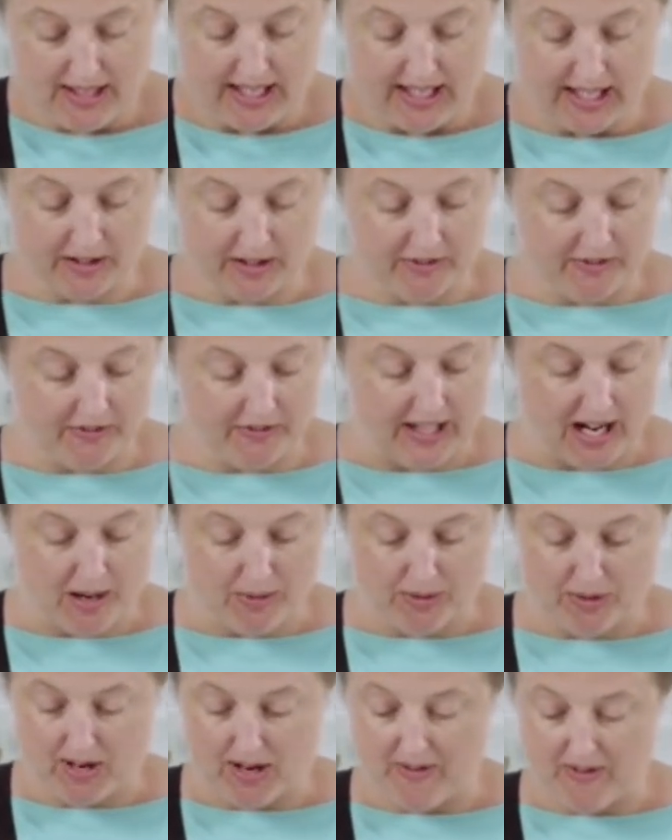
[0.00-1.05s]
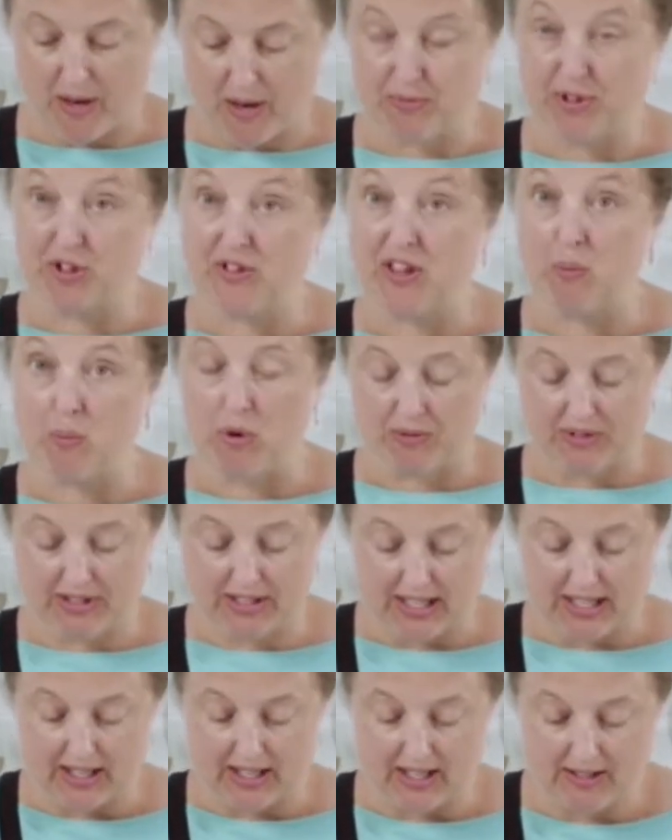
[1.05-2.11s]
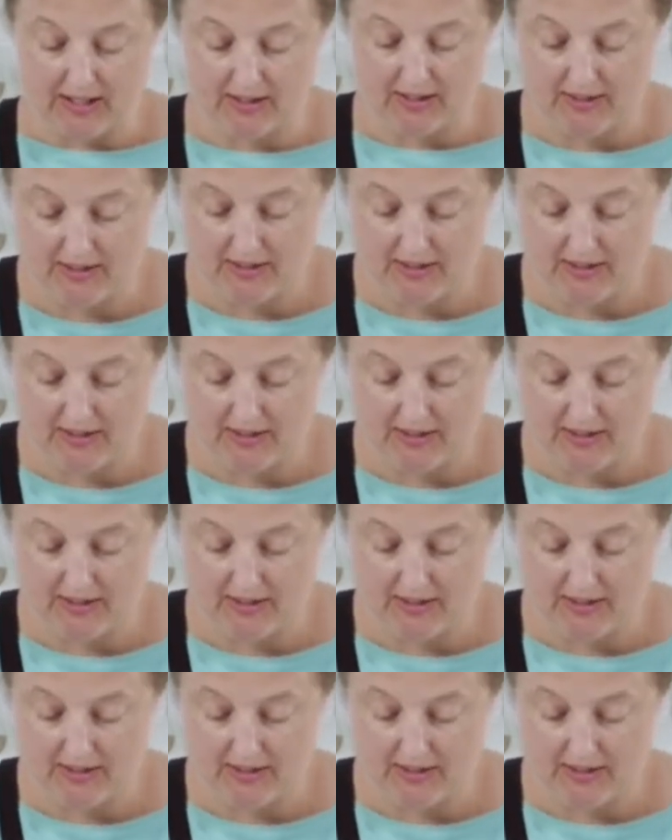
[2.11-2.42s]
and get a little flour on them so they won't stick.